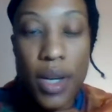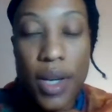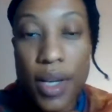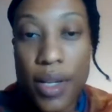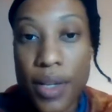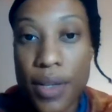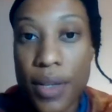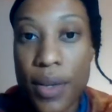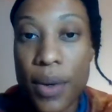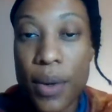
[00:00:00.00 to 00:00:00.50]

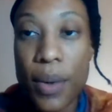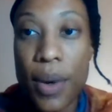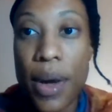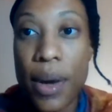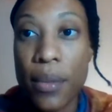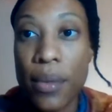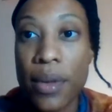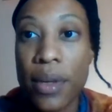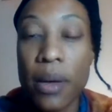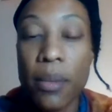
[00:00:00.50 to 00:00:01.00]
So I
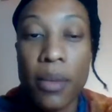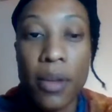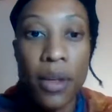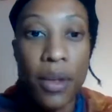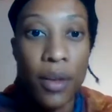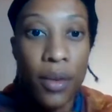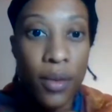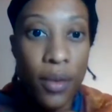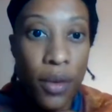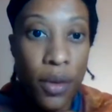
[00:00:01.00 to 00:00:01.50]
want to come on
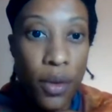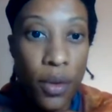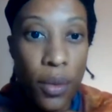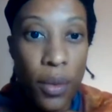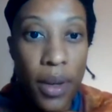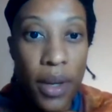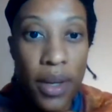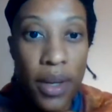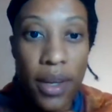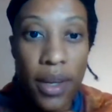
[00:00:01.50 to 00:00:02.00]
here real
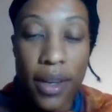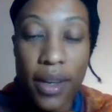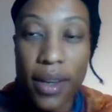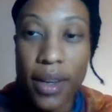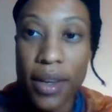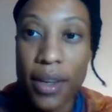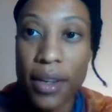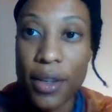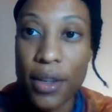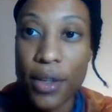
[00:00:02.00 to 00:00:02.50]
quick and
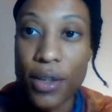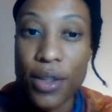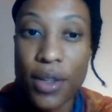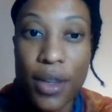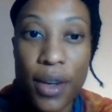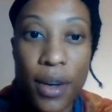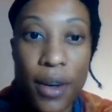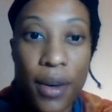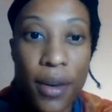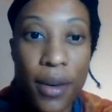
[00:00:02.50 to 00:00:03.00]
kind of
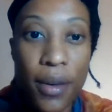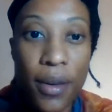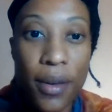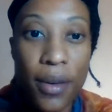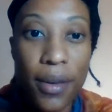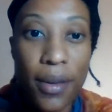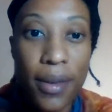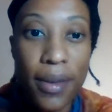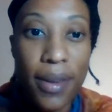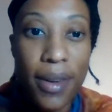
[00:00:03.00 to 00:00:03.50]
share
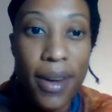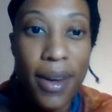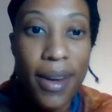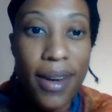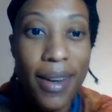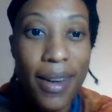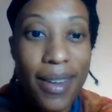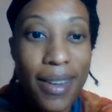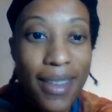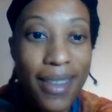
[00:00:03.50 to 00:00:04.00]

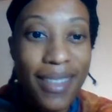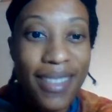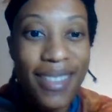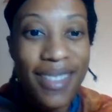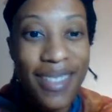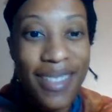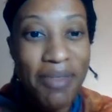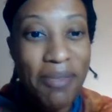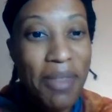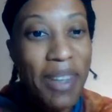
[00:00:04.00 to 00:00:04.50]

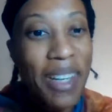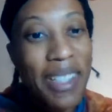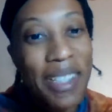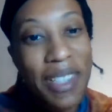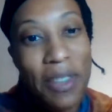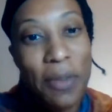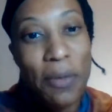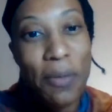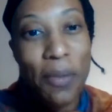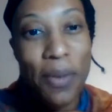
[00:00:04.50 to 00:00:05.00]

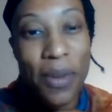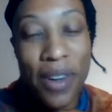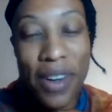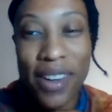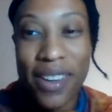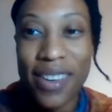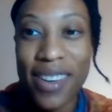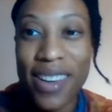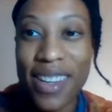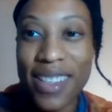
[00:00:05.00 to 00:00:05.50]
positive
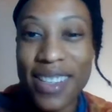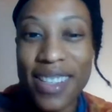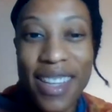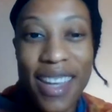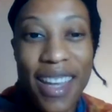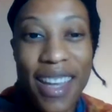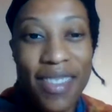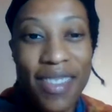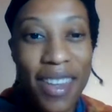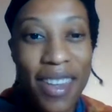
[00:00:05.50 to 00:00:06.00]
progress
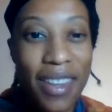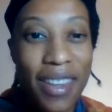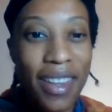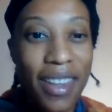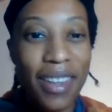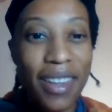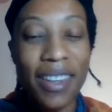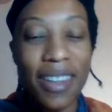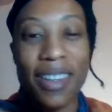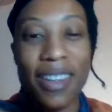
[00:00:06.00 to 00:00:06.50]
and then
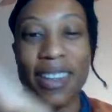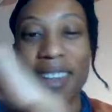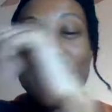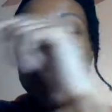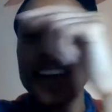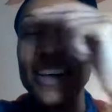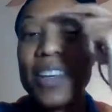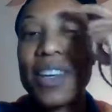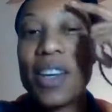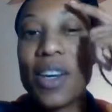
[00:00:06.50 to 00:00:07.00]

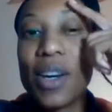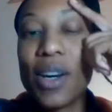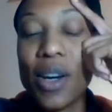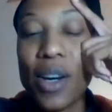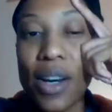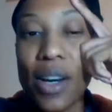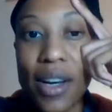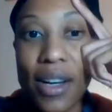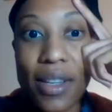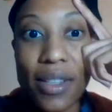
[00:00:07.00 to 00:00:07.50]

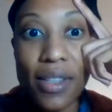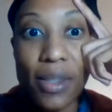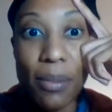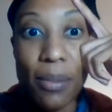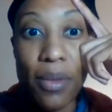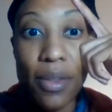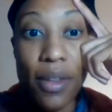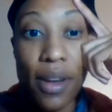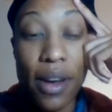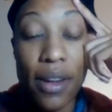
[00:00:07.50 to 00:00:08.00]
some
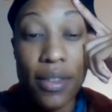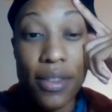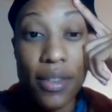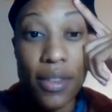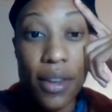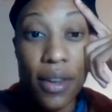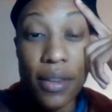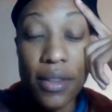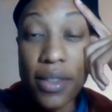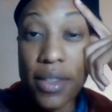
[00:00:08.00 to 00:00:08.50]
thoughts
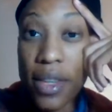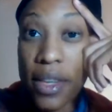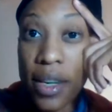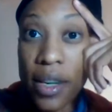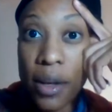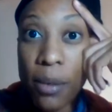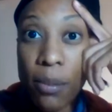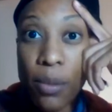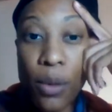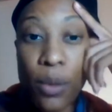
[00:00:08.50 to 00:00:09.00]
on setting
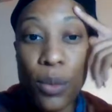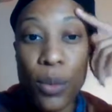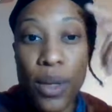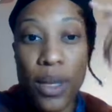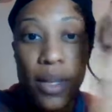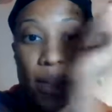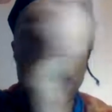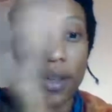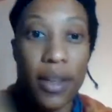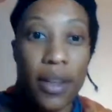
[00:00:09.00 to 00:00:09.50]
up your
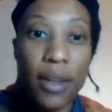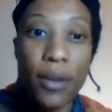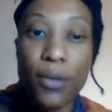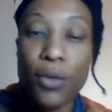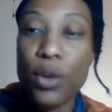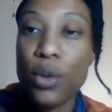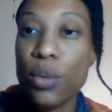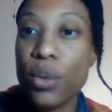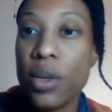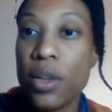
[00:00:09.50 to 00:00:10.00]
week. If
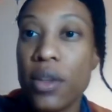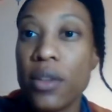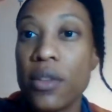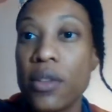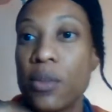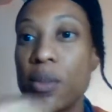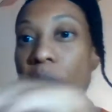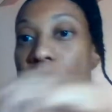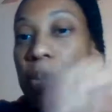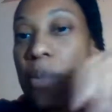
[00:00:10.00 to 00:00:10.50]
you're one of those
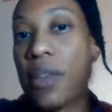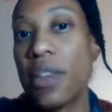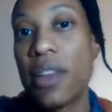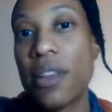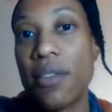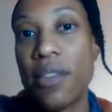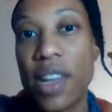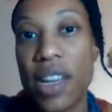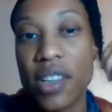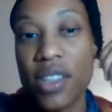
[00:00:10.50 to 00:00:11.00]
people that
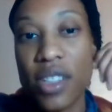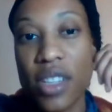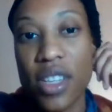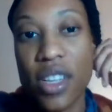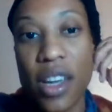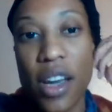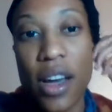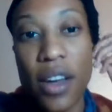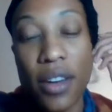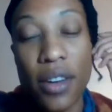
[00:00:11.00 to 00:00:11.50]
have actually
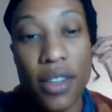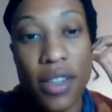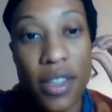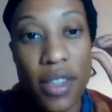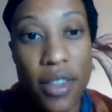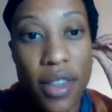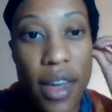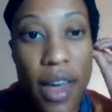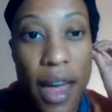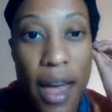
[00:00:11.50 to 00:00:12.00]
caught on to
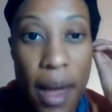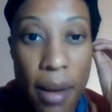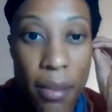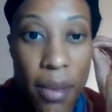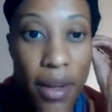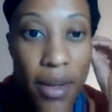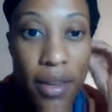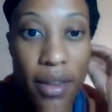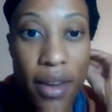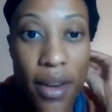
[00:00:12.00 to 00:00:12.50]
the
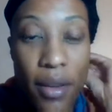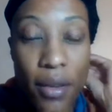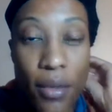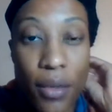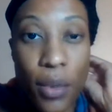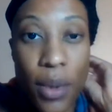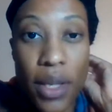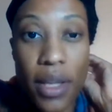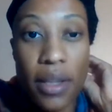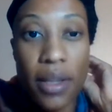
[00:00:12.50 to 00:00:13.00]
habit of
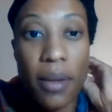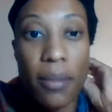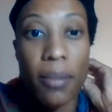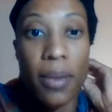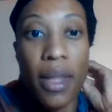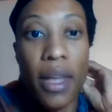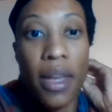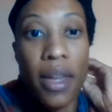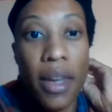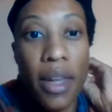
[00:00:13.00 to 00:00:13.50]
weekly
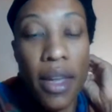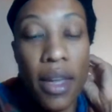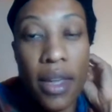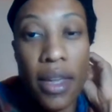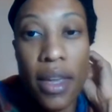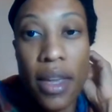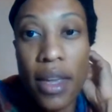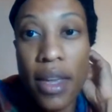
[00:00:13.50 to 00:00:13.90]
planning,